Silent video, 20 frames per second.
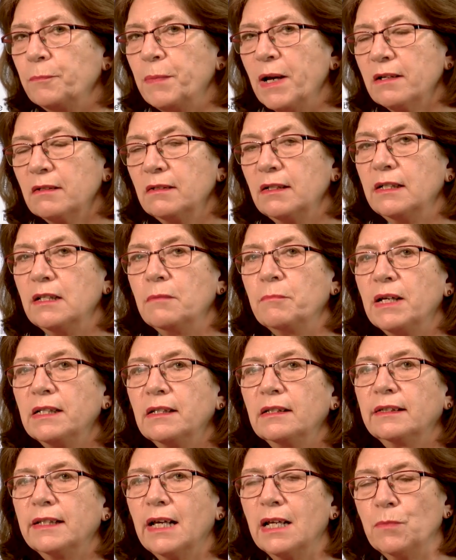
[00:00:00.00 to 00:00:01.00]
parallelly
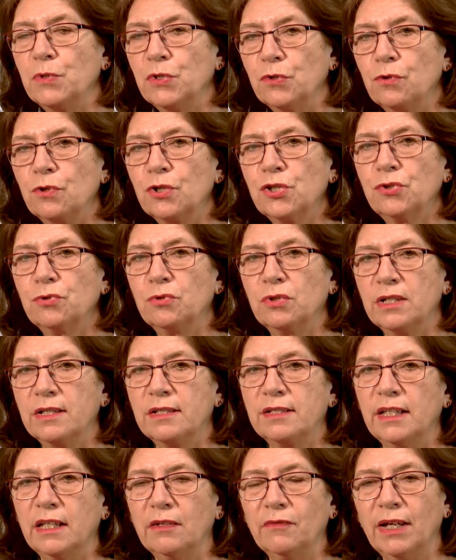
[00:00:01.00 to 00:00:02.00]
many times you also
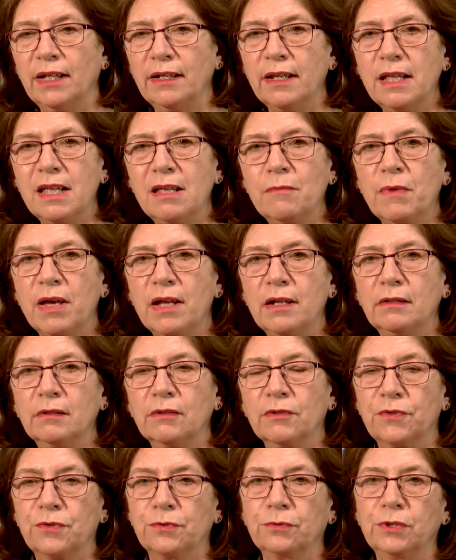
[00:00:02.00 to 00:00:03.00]
receive an email
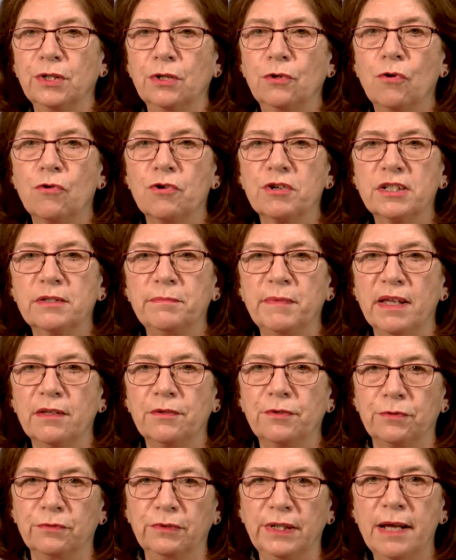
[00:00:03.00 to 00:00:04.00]
through the course mail,
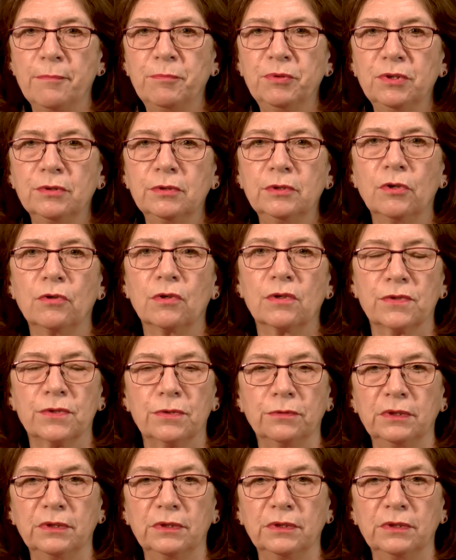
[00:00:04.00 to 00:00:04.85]
through Neptune or through